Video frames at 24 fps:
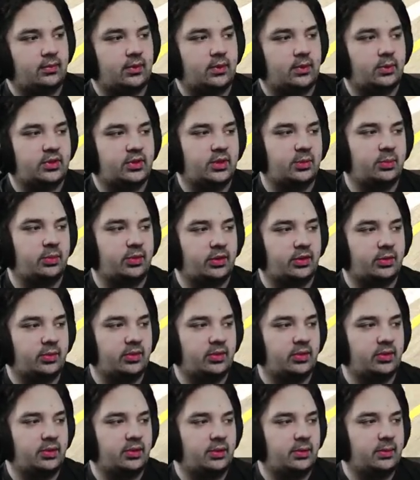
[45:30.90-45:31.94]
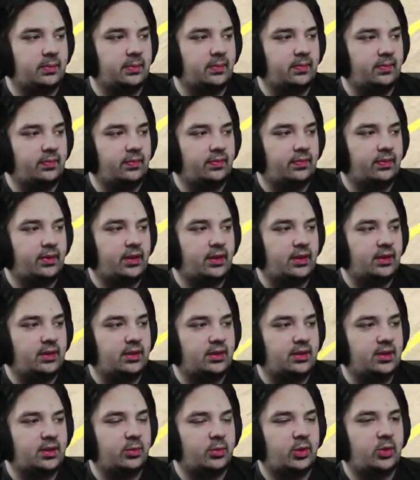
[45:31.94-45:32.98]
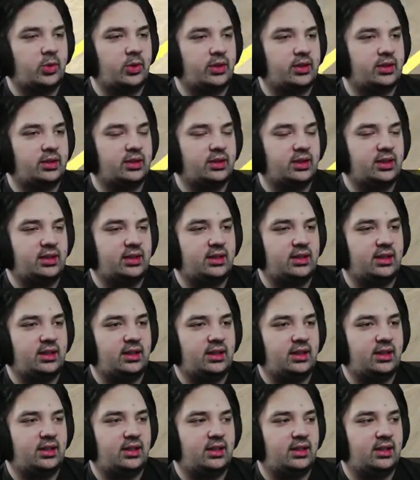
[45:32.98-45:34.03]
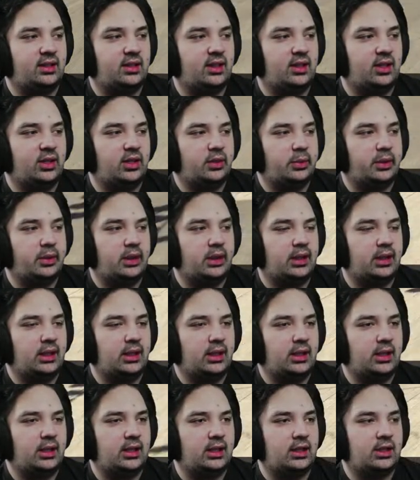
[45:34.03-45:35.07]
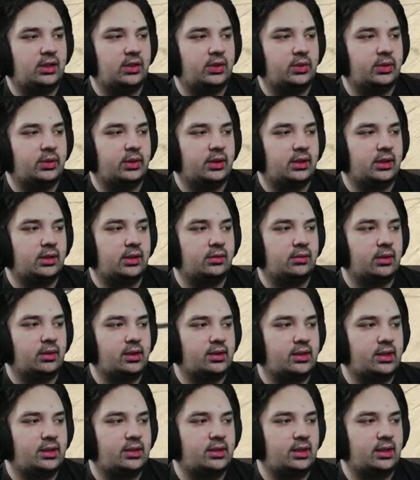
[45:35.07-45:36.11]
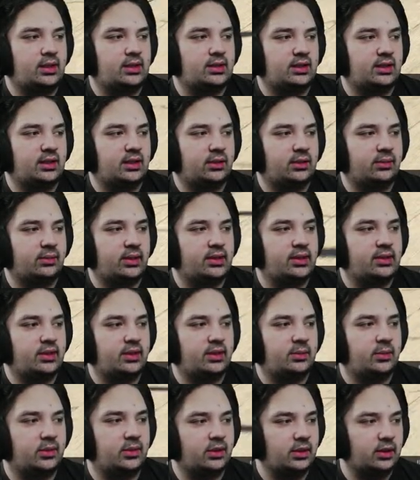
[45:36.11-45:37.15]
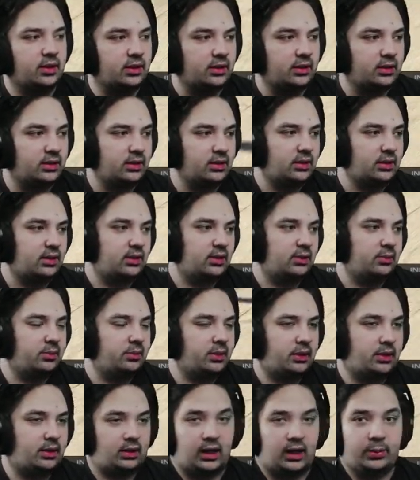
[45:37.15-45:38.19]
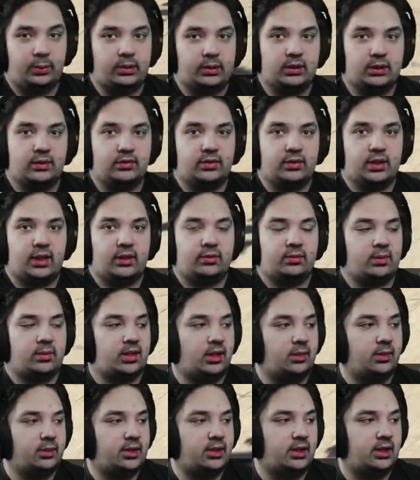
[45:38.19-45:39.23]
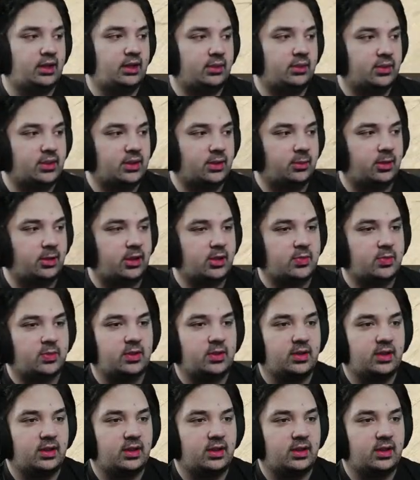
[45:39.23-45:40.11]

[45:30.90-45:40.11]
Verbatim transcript: What's up, working? Did someone quit the league? Yeah, uh, the uh, Rusty said he's not going to race anymore. But I would love to have him commentating. What's up, Cosmo?